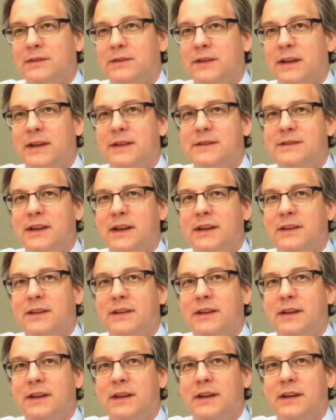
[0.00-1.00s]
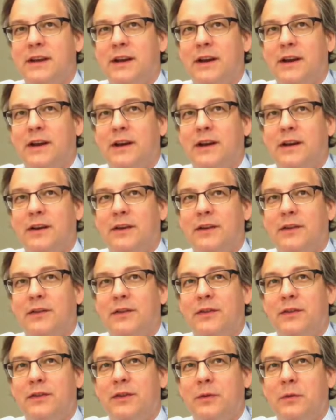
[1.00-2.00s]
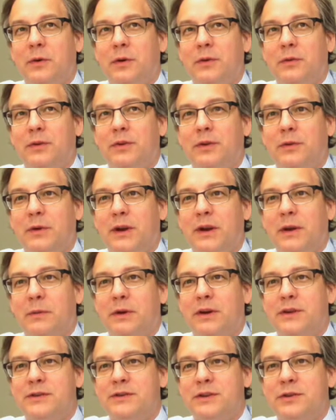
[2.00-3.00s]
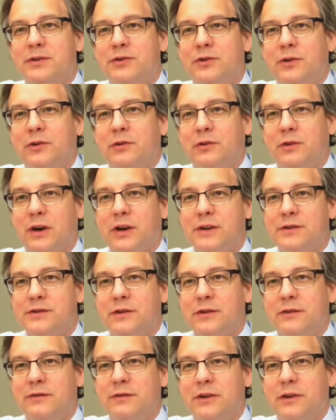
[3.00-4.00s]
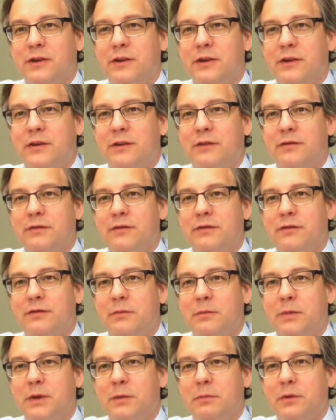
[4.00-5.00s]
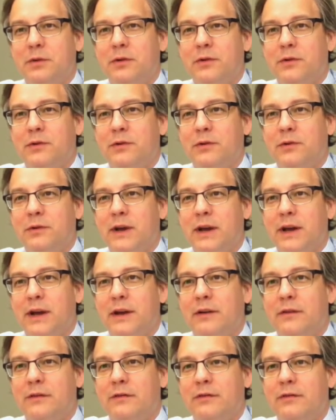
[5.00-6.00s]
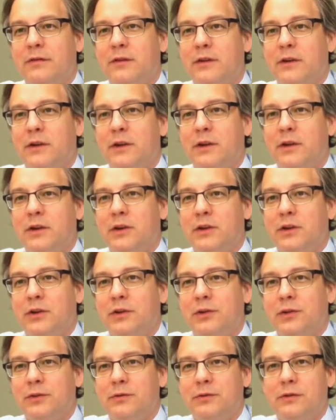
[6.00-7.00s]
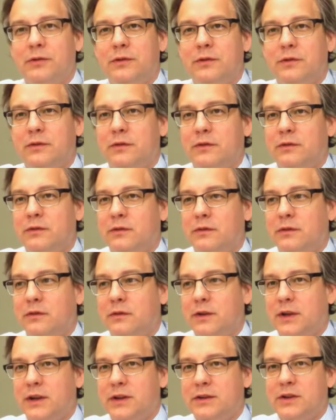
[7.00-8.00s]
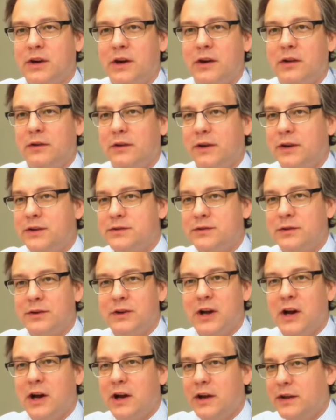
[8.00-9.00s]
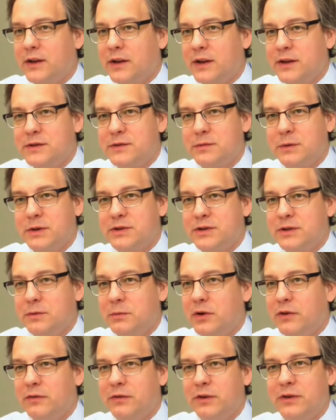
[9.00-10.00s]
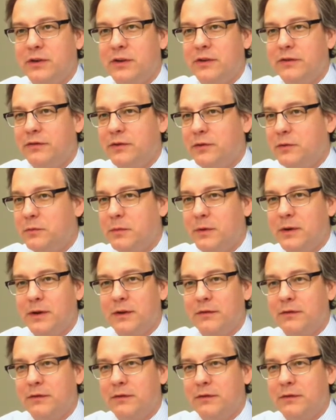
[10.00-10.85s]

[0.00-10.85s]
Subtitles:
Is that the one with the randomized controlled crossover of people who have gluten intolerance or not, and they switch them over to the food